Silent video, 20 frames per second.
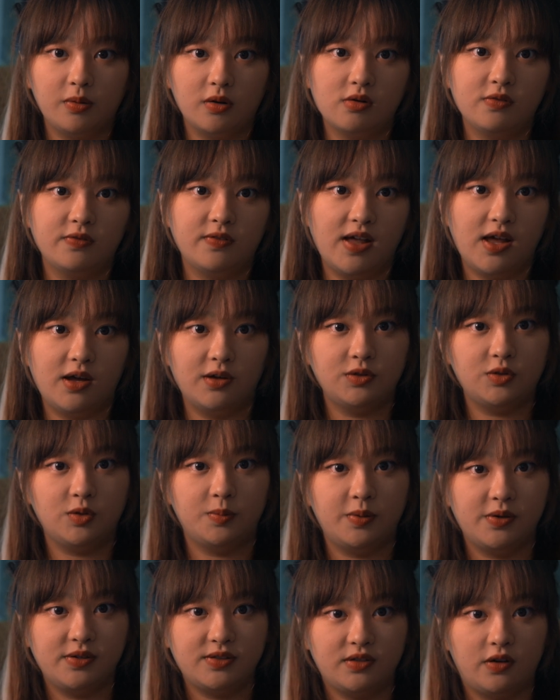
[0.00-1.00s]
profile to
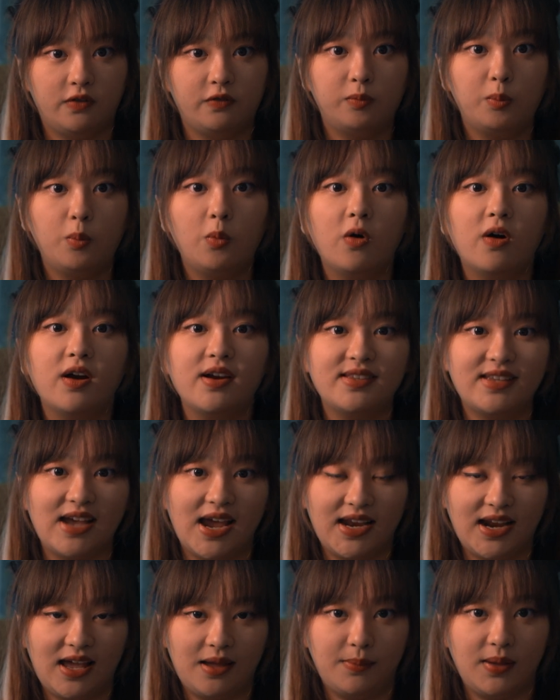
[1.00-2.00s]
preserve more
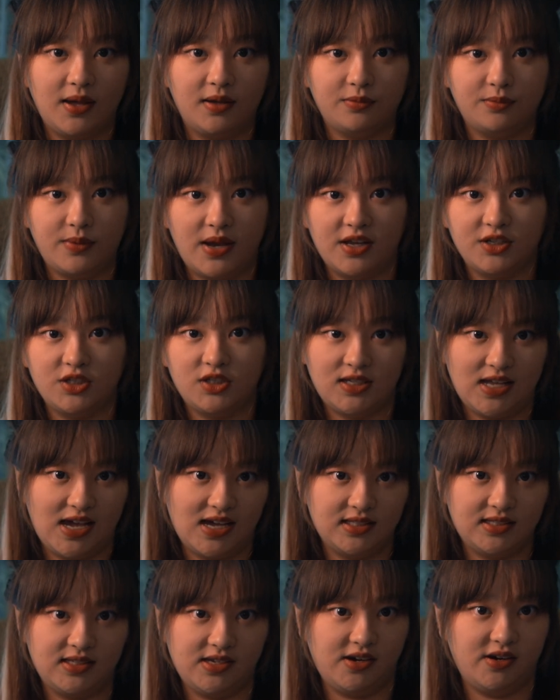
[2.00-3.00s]
dynamic range
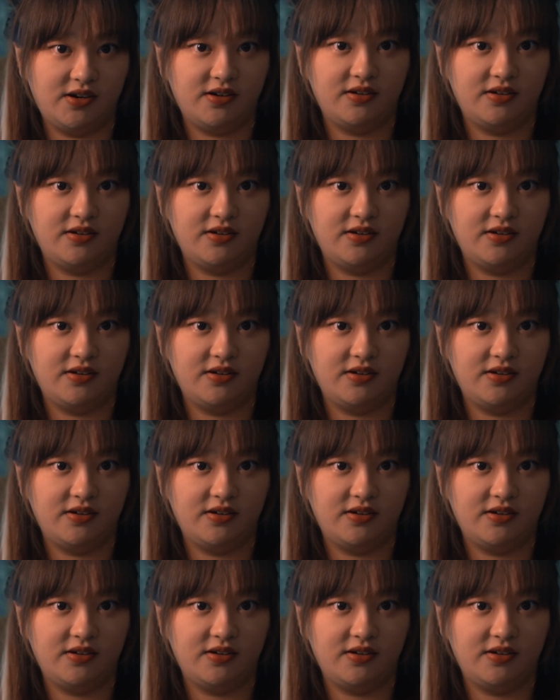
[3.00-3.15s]
next year.